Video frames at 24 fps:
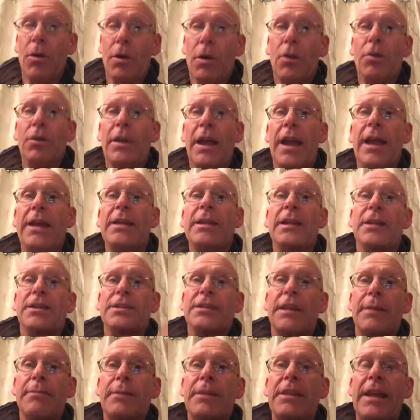Okay,
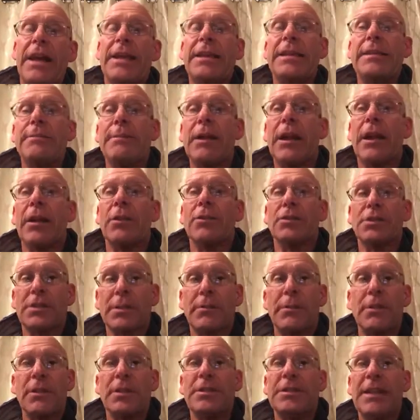send me that email or send
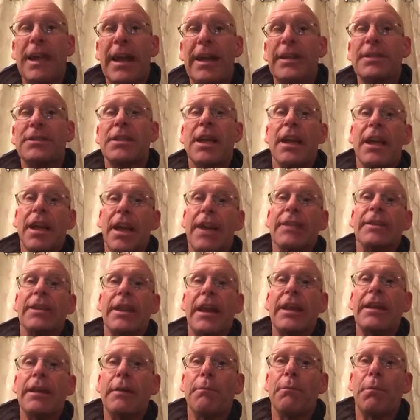me the text, and then
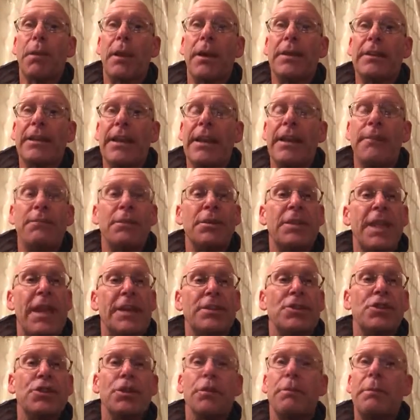I can plug that in. But
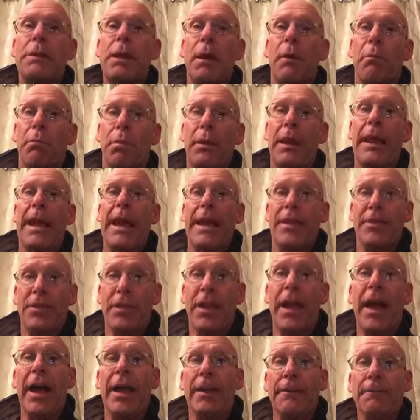that's going to be our plan
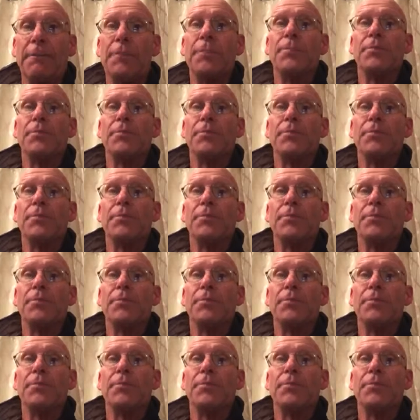then.